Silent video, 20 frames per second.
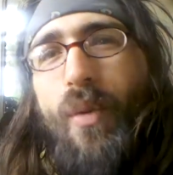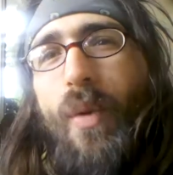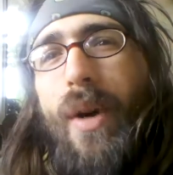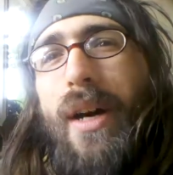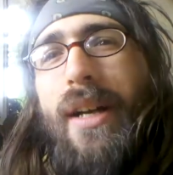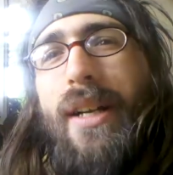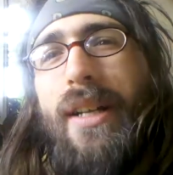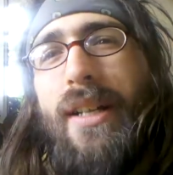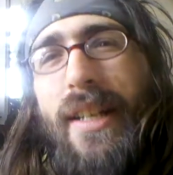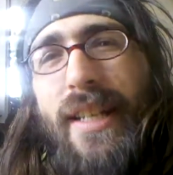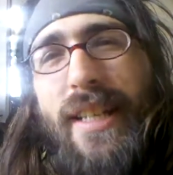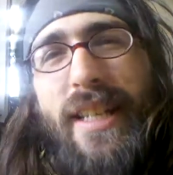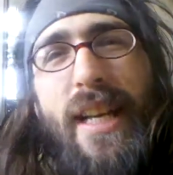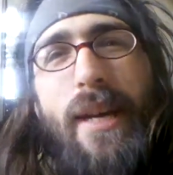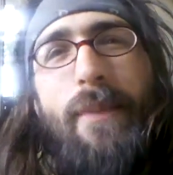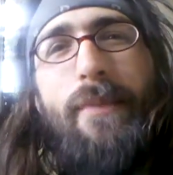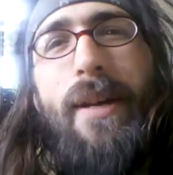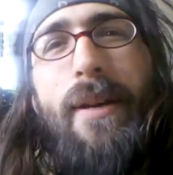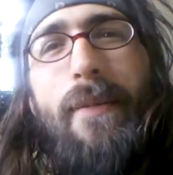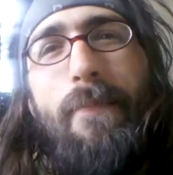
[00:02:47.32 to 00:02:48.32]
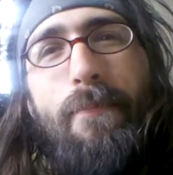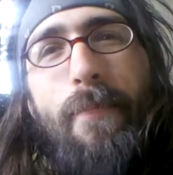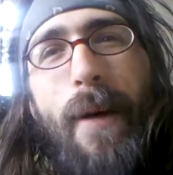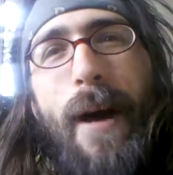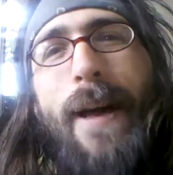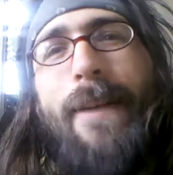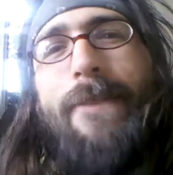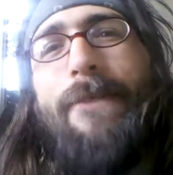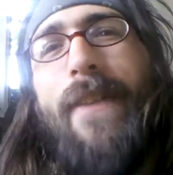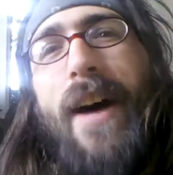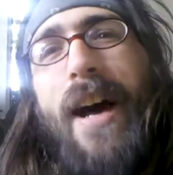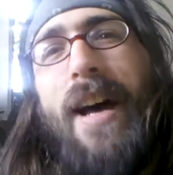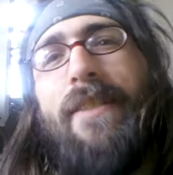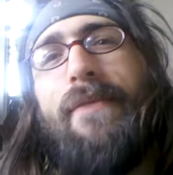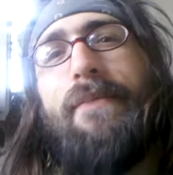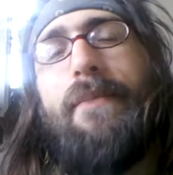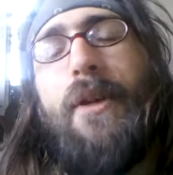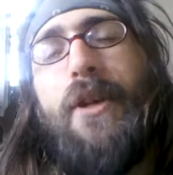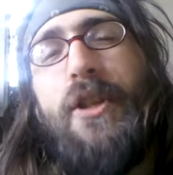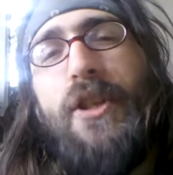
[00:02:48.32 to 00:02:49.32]
you want to dim it by
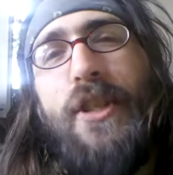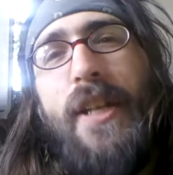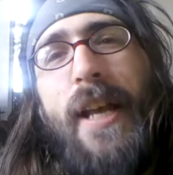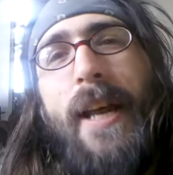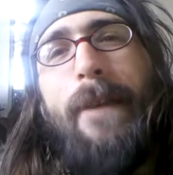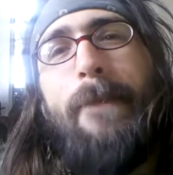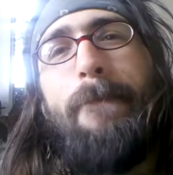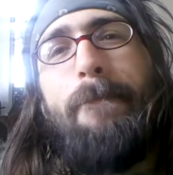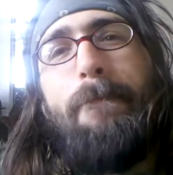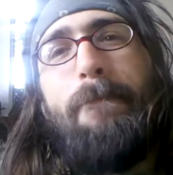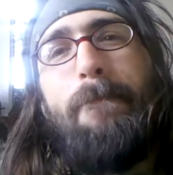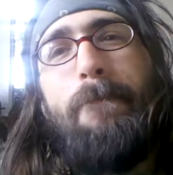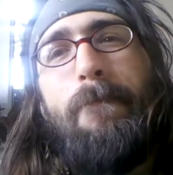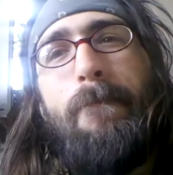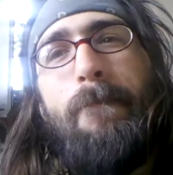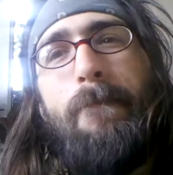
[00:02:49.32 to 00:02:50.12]
5%.